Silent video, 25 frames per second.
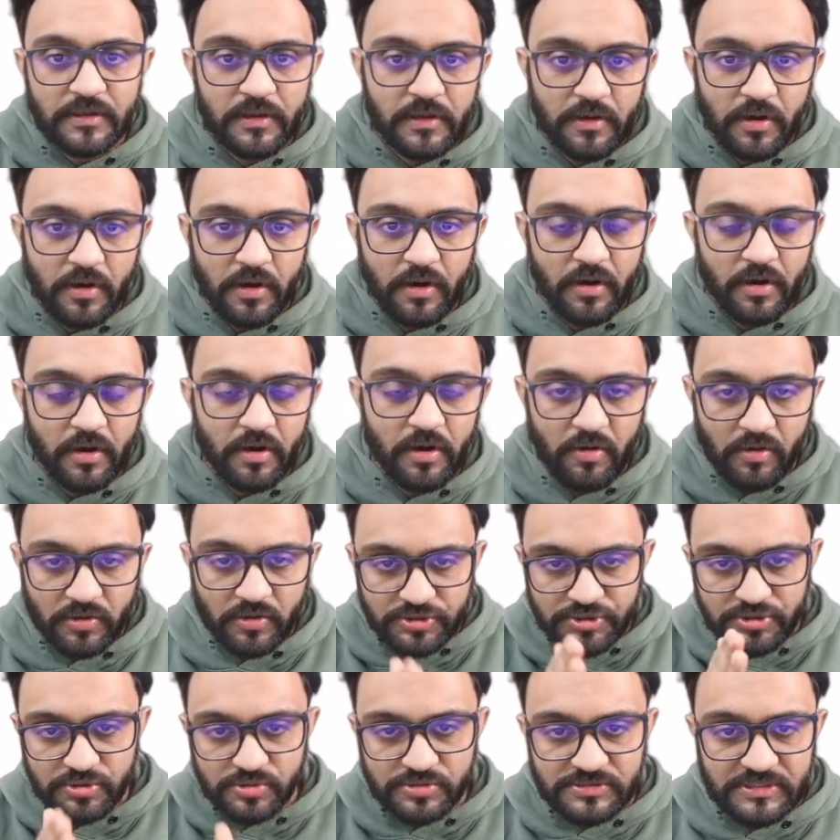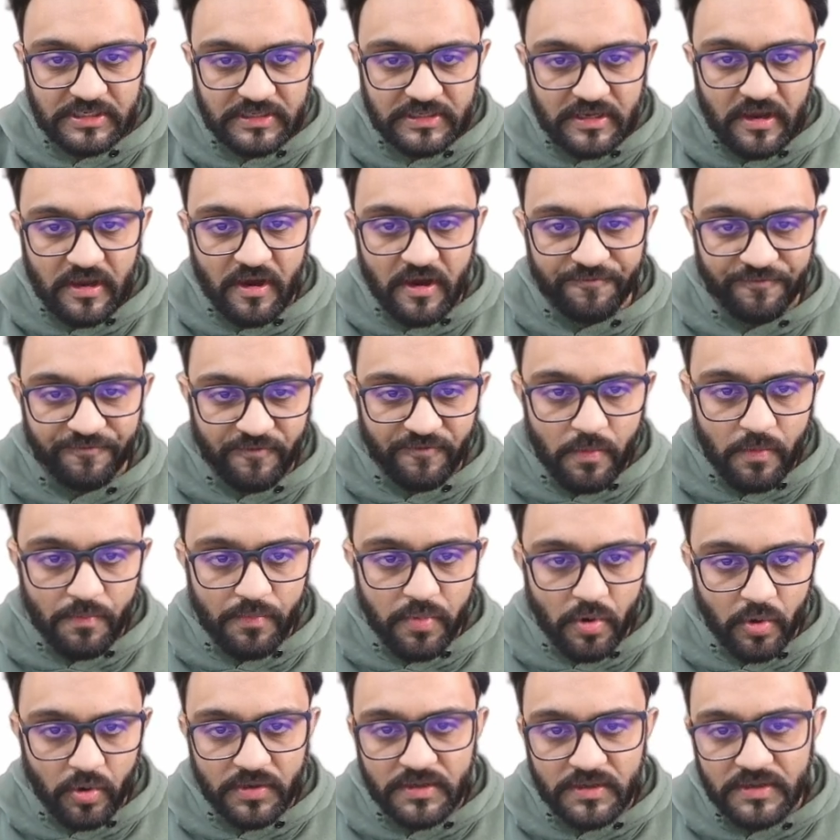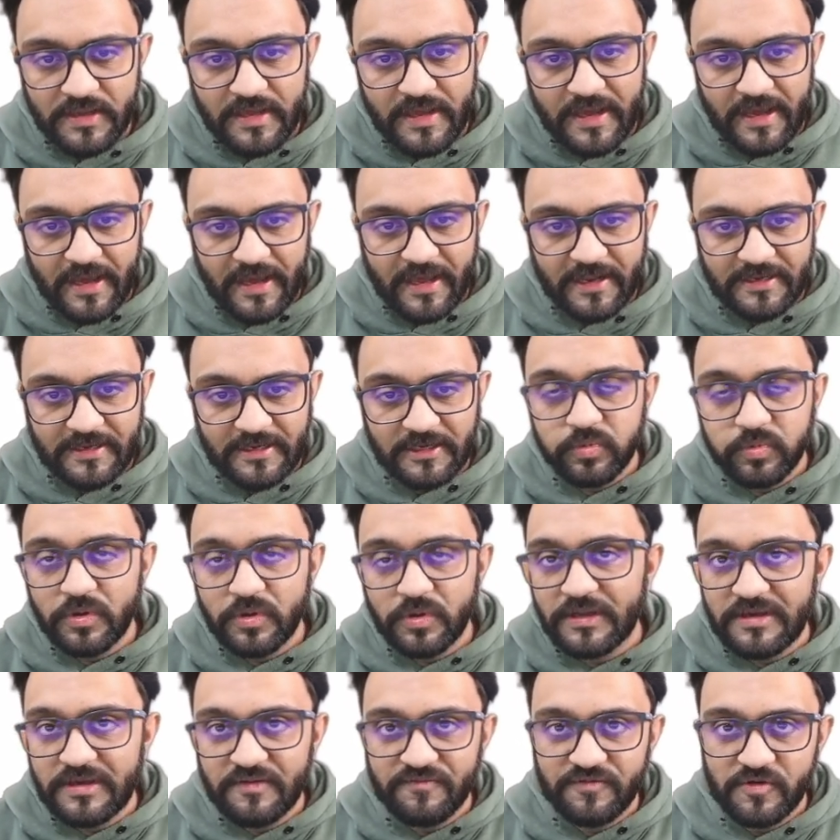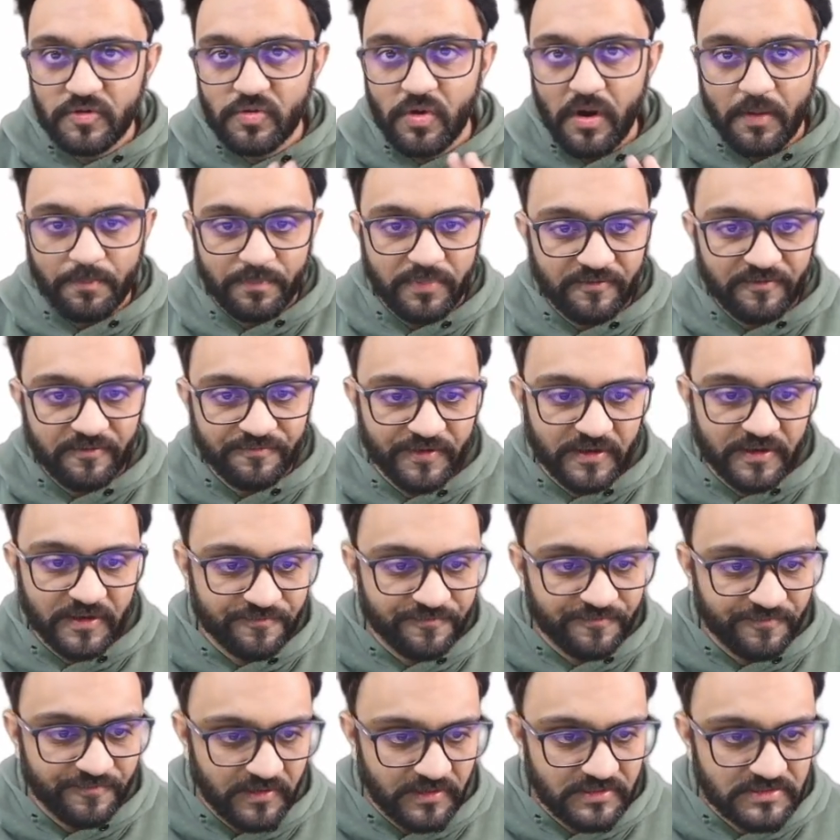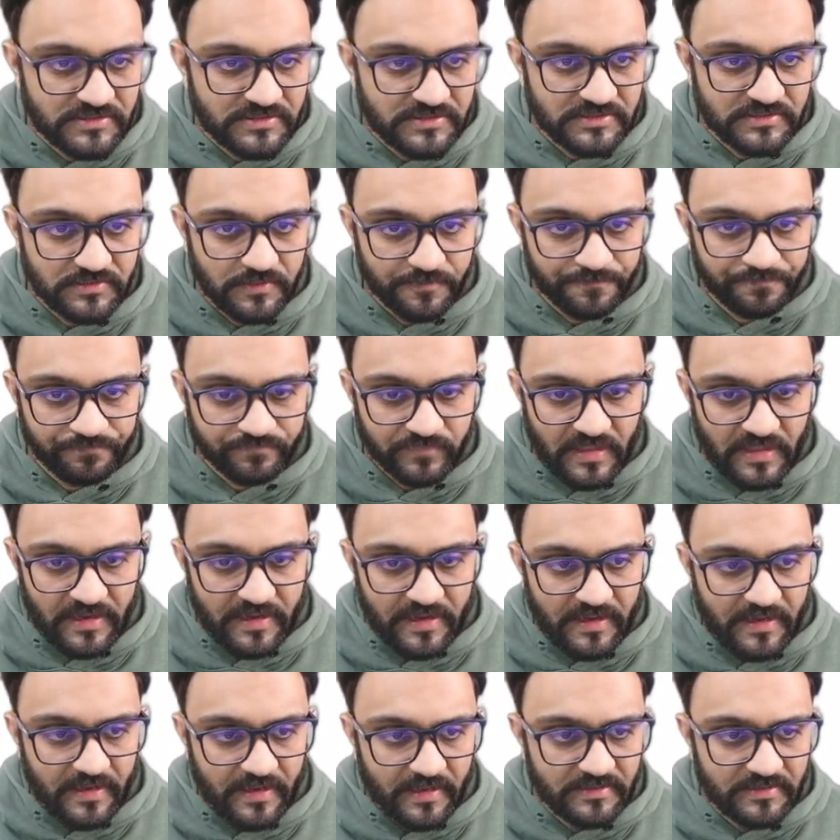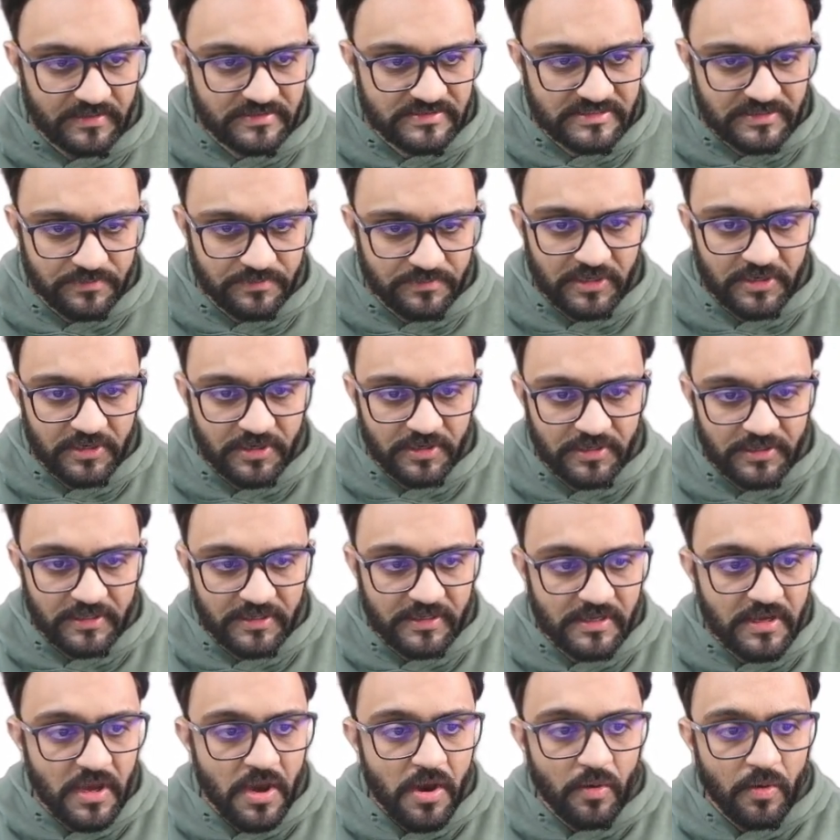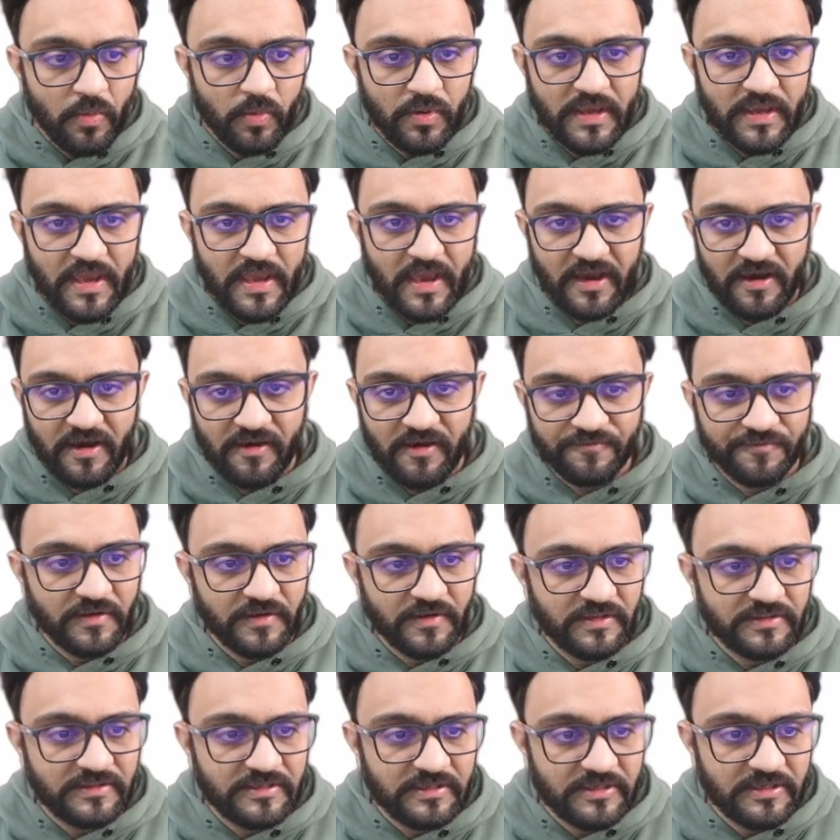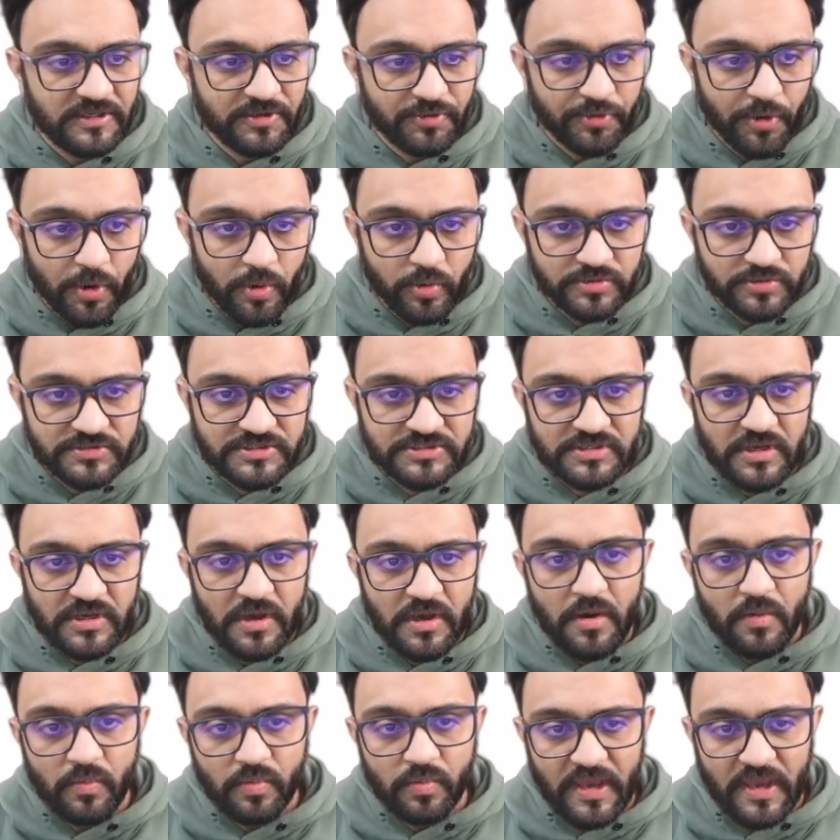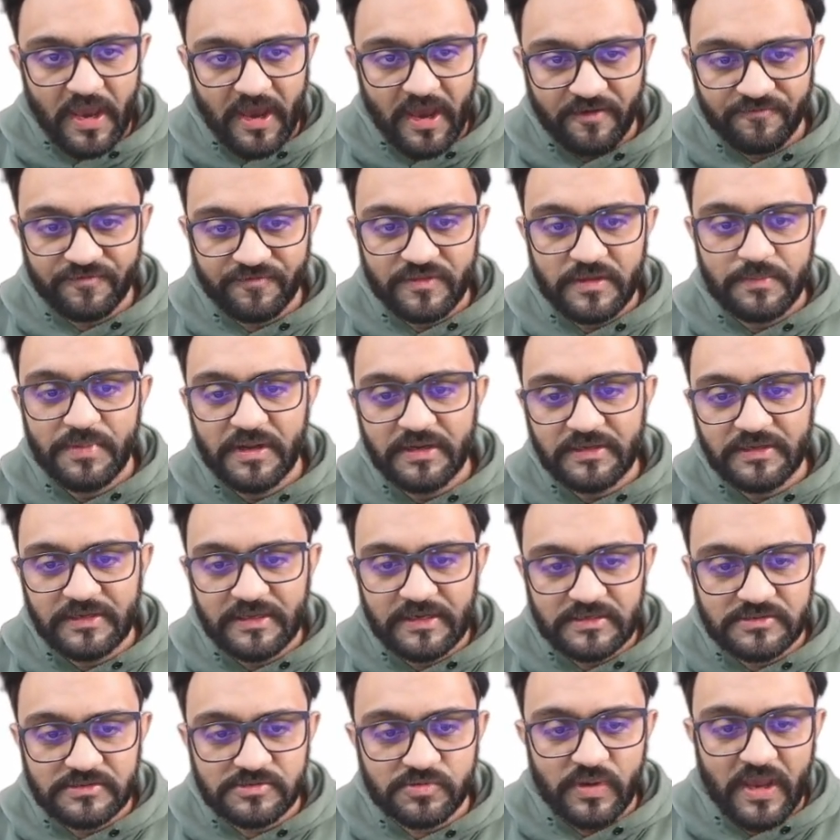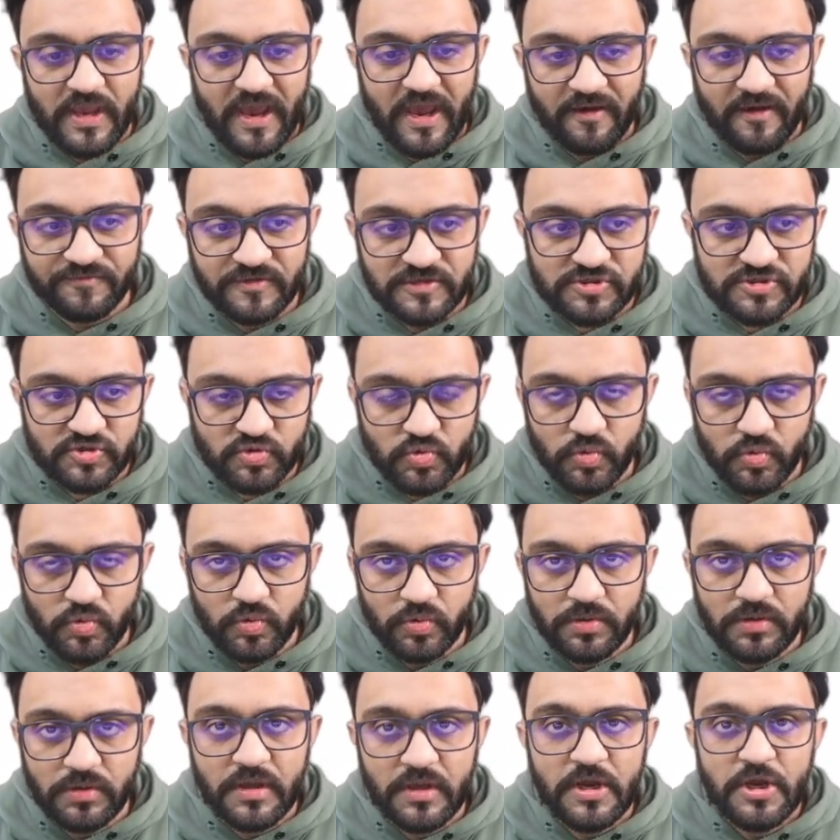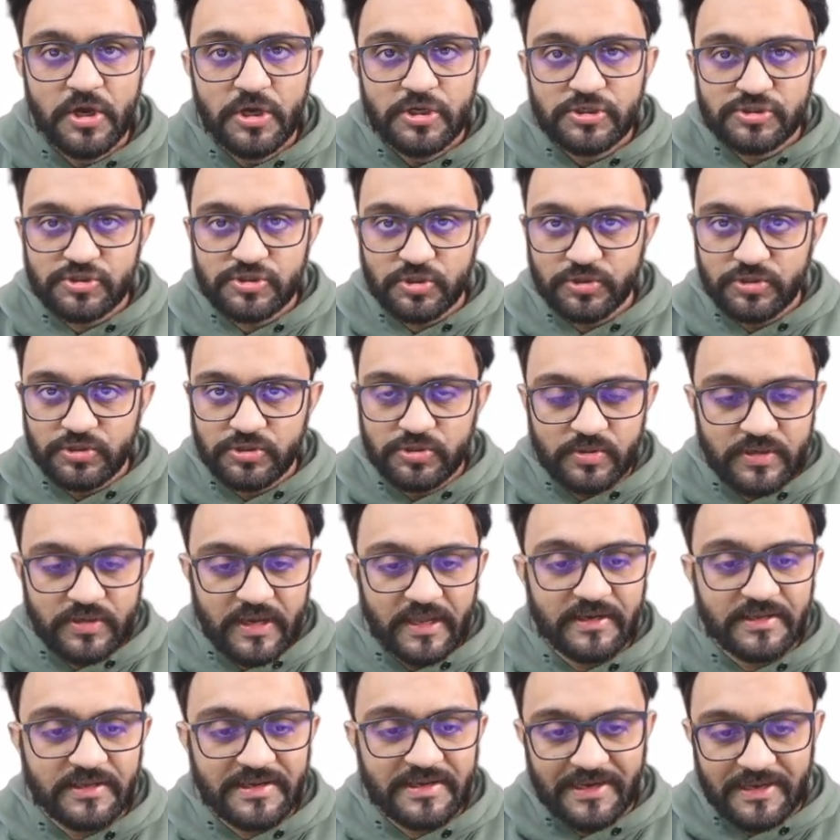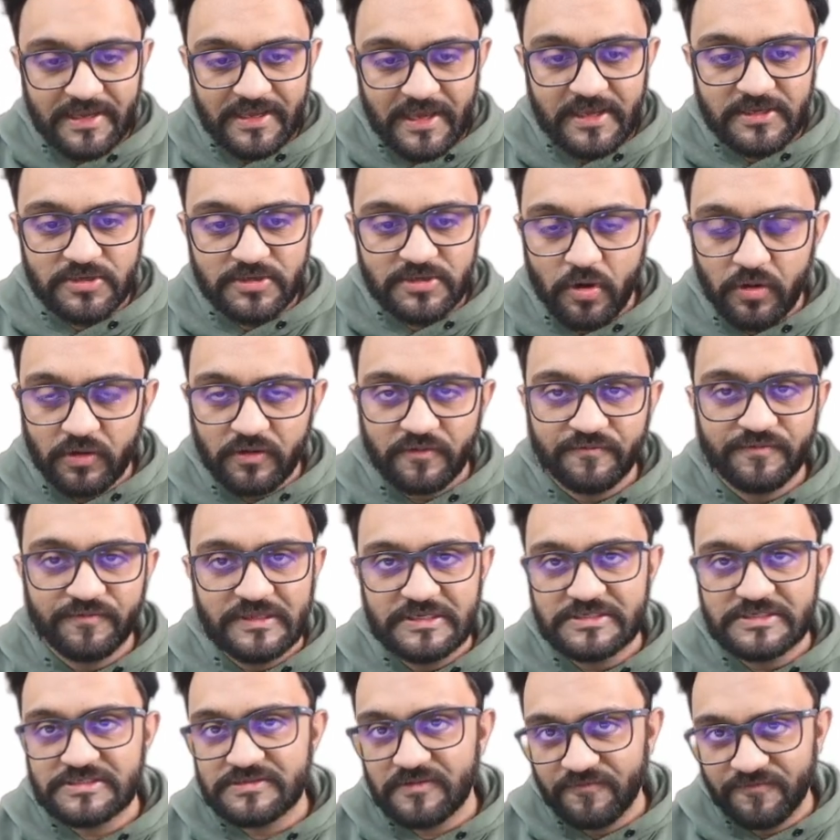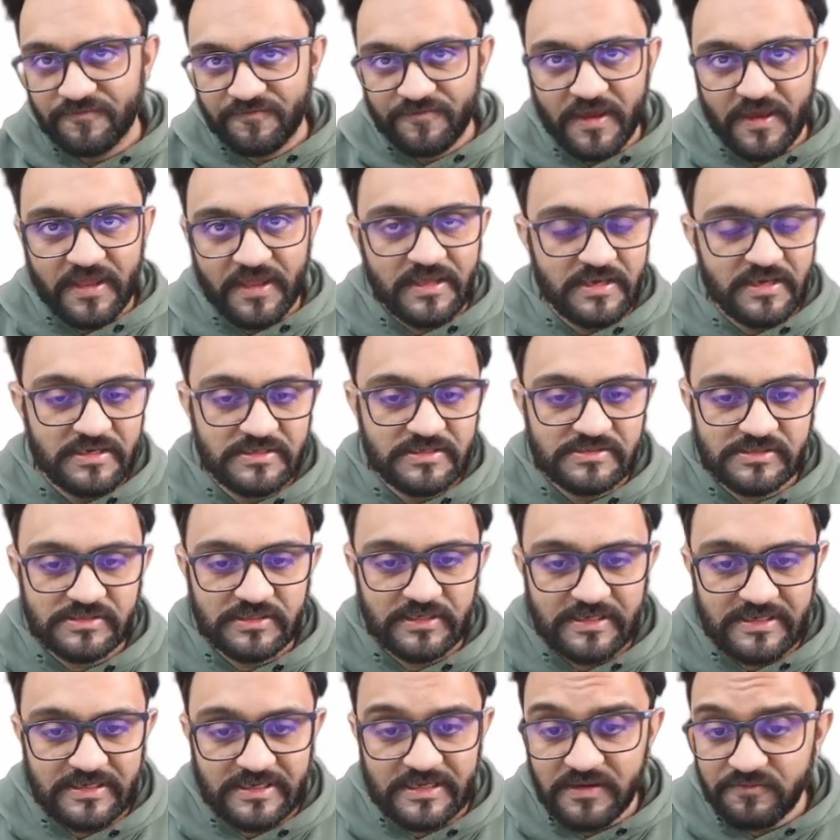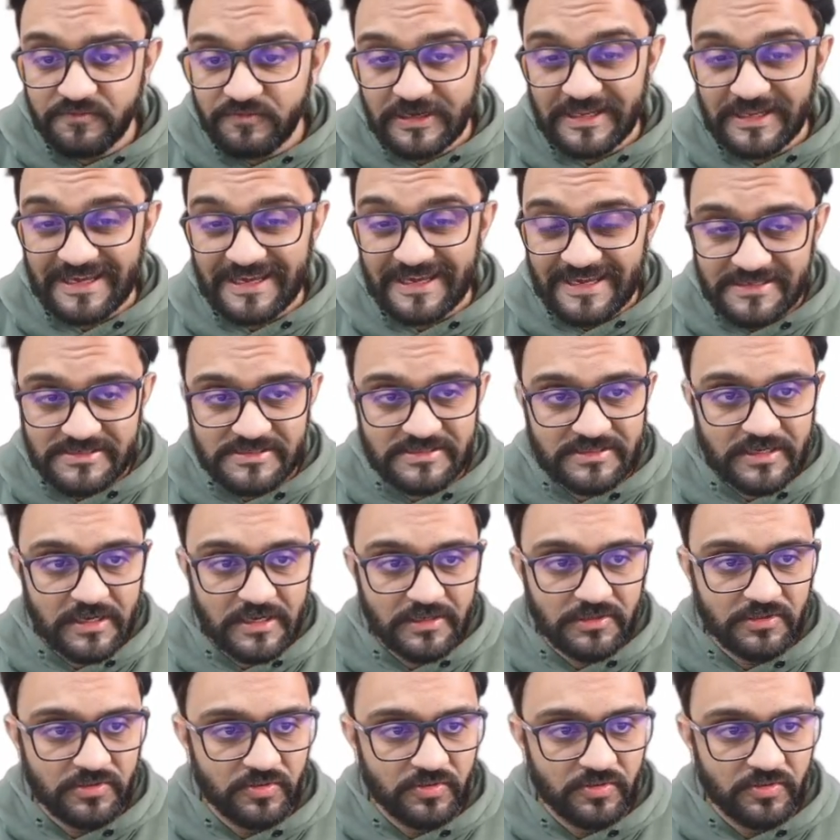uh, using a foam board and it will give you a perfect fit. And similarly, we have uh, the roads, we have the buildings, we have the school. So you can create all of this very easily. Even kids can do